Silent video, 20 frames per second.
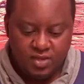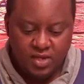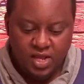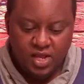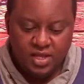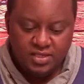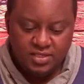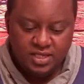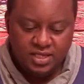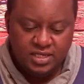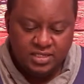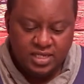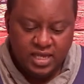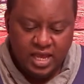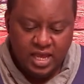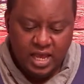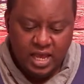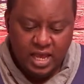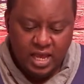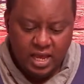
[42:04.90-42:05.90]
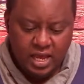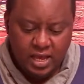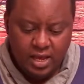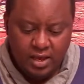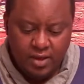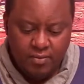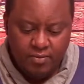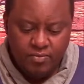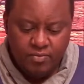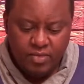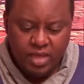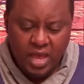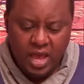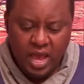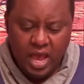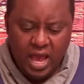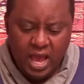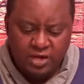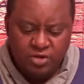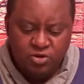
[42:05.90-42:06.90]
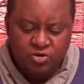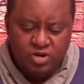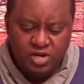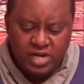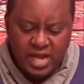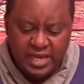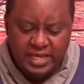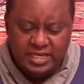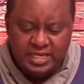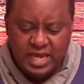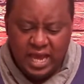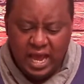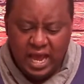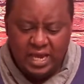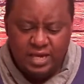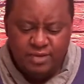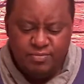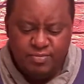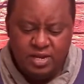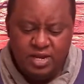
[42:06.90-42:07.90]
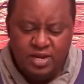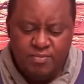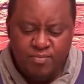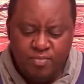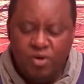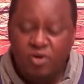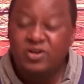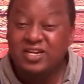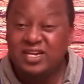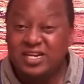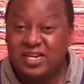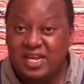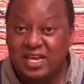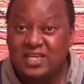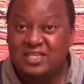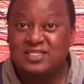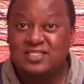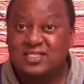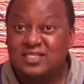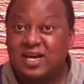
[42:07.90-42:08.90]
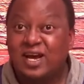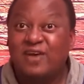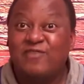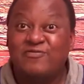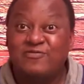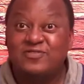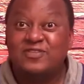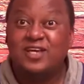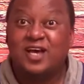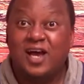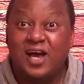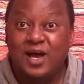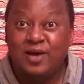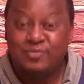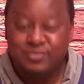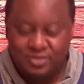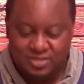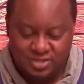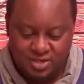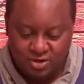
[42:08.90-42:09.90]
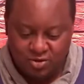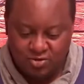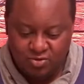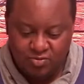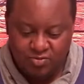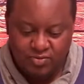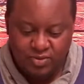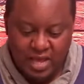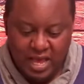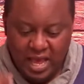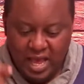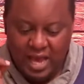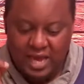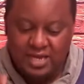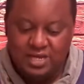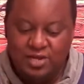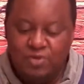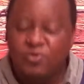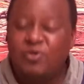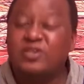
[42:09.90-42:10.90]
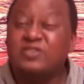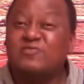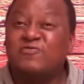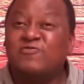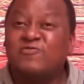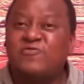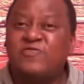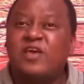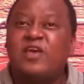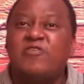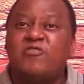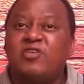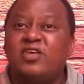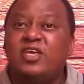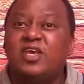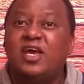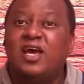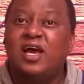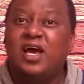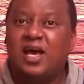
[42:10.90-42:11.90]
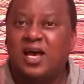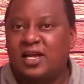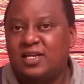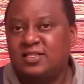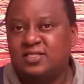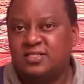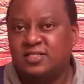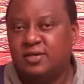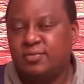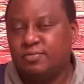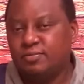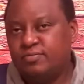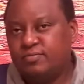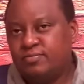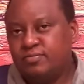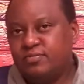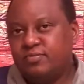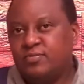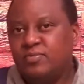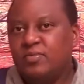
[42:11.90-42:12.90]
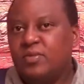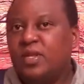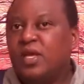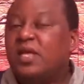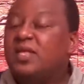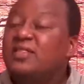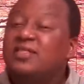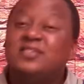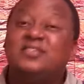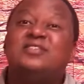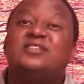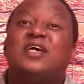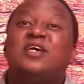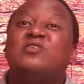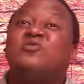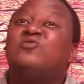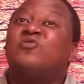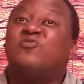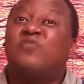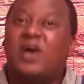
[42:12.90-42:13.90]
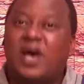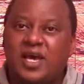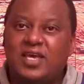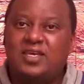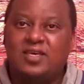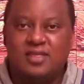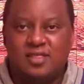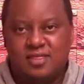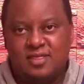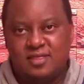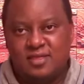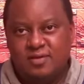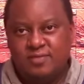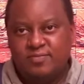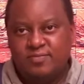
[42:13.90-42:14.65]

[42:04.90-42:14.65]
It says, Adonijah had been born next after Absalom, and he was very handsome. These sons of Haggith,